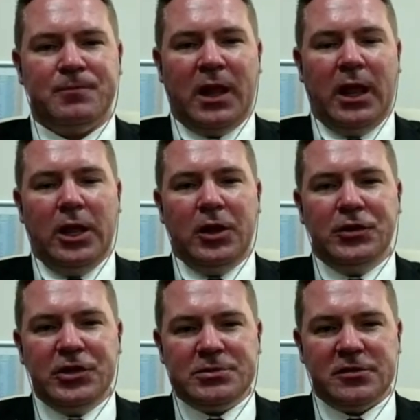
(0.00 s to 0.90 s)
In terms
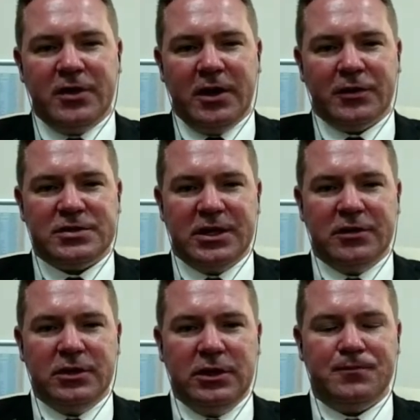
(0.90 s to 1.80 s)
of health and safety,
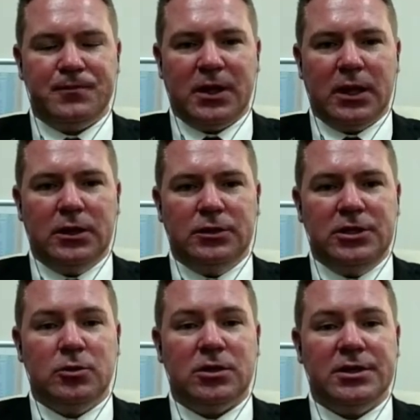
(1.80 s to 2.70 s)
DEWA
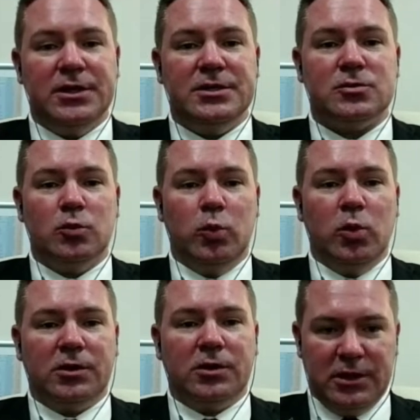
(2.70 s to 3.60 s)
is
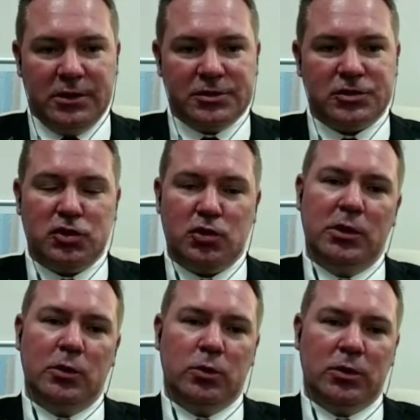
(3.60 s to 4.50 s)
world-class, truly
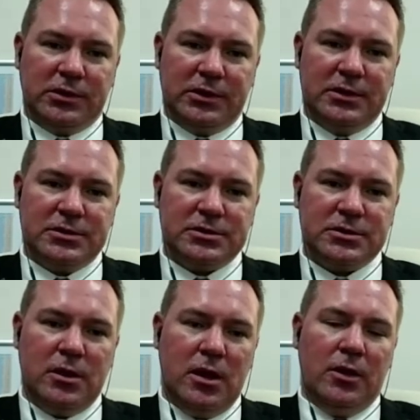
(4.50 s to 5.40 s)
world-class.
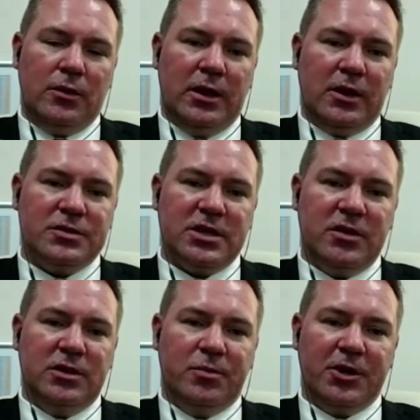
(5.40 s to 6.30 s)
The Health and Safety
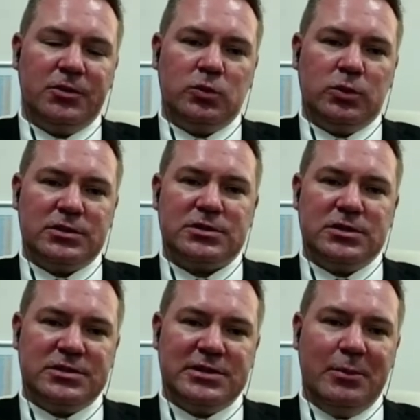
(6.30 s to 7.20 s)
Department was
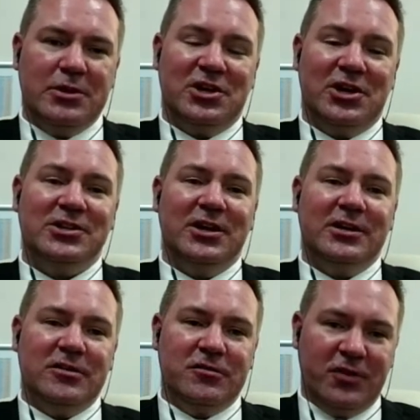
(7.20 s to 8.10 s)
established in
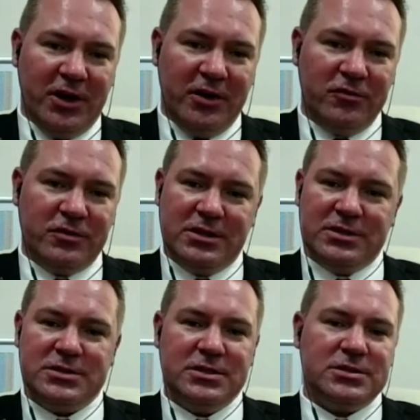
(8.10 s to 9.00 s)
1995, and
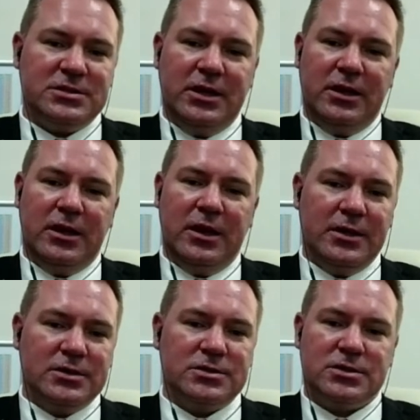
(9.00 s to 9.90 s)
since then has
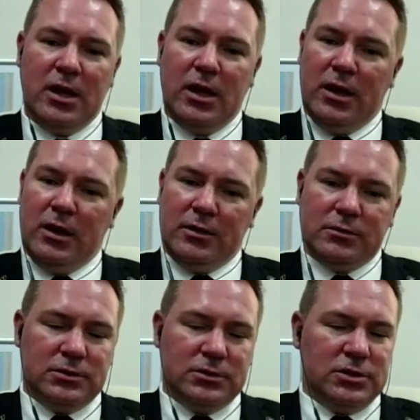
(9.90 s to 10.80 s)

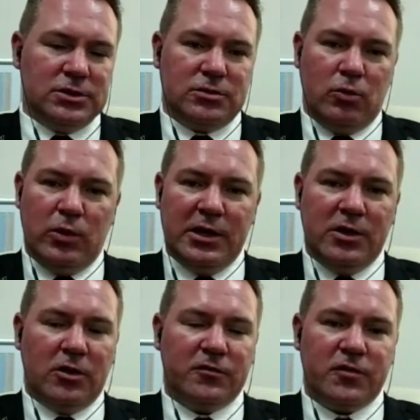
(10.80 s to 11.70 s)
just really gone
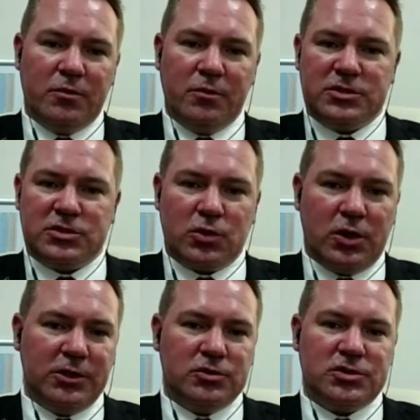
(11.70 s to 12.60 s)
from stride to
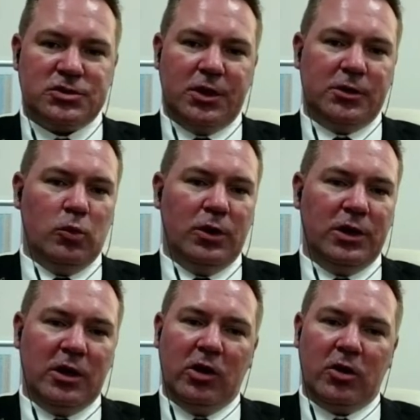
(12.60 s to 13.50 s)
stride, winning a
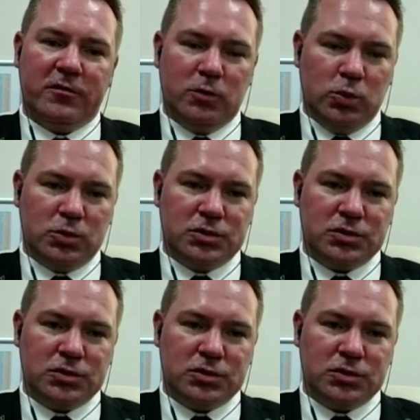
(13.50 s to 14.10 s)
lot of awards.